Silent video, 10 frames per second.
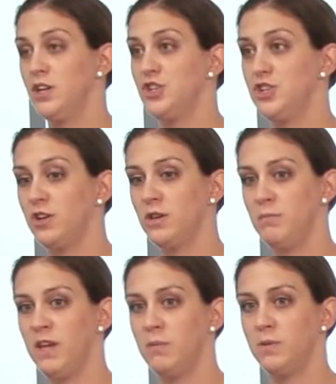you
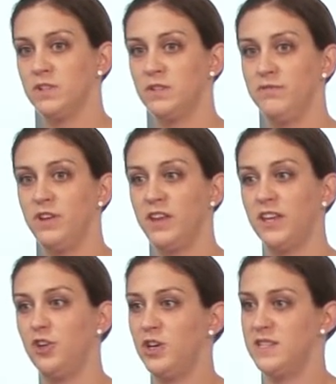shouldn't be able to feel
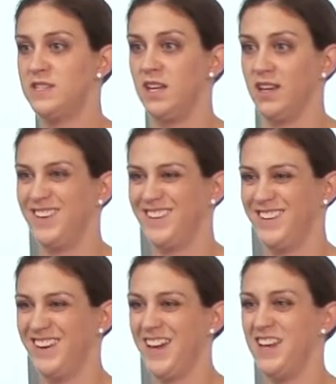like you can sing.
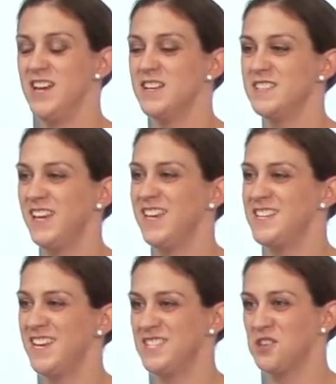Okay, singing
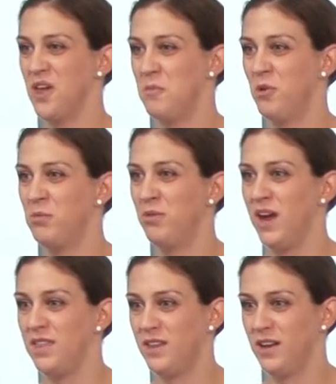takes a lot more
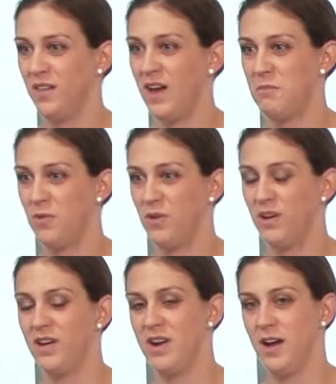breath and a lot
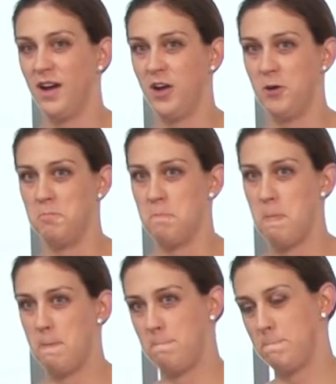more,
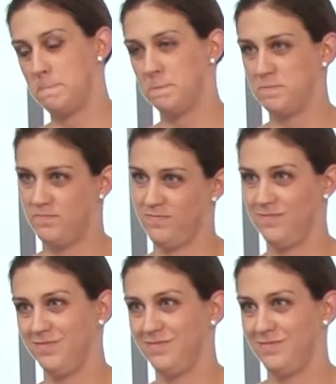
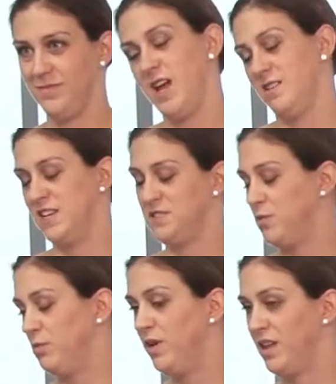it takes
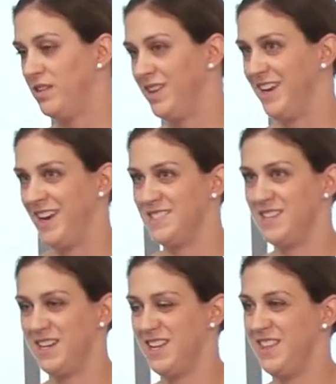more breath, I guess,
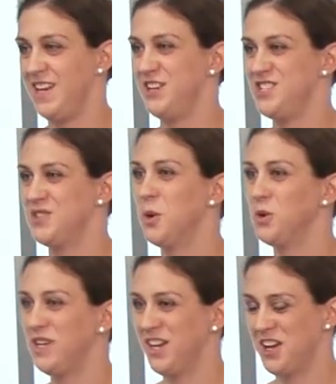than just holding